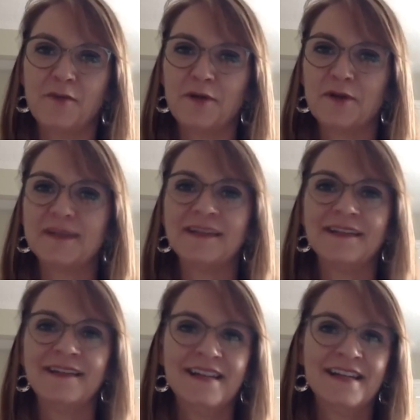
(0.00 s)

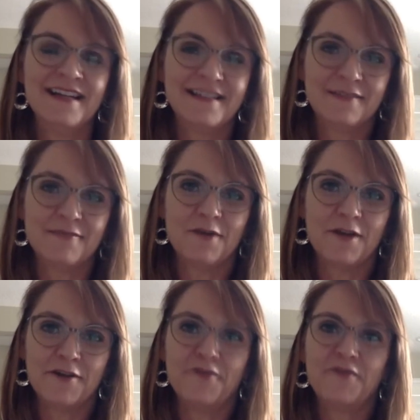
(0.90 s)
person isn't where
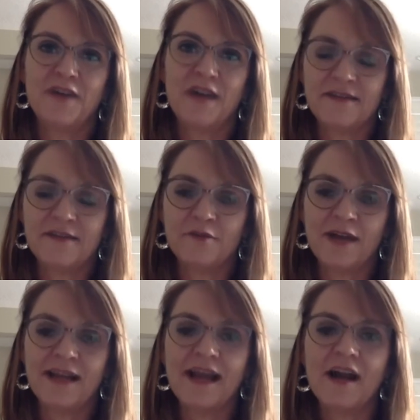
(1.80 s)
you'll find them
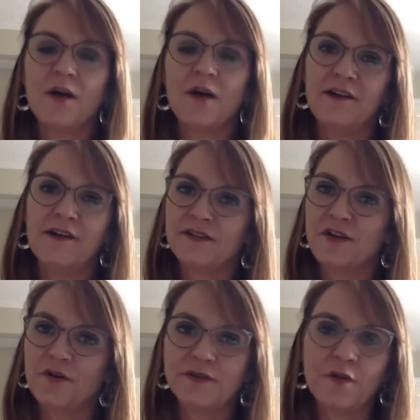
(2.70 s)
right now and
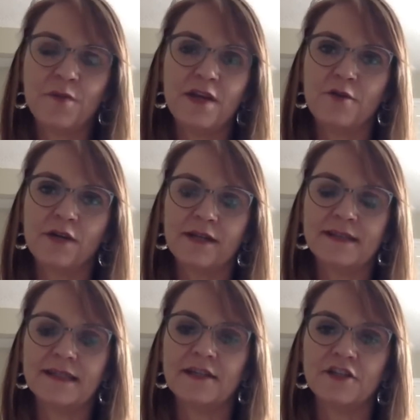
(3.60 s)
also so many
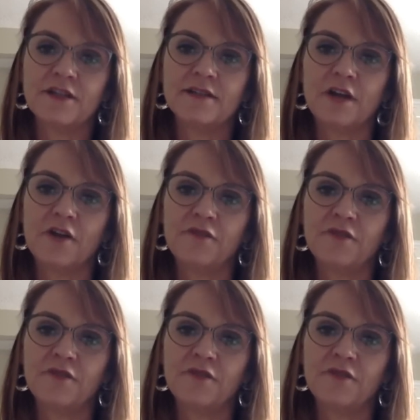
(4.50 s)
organizations are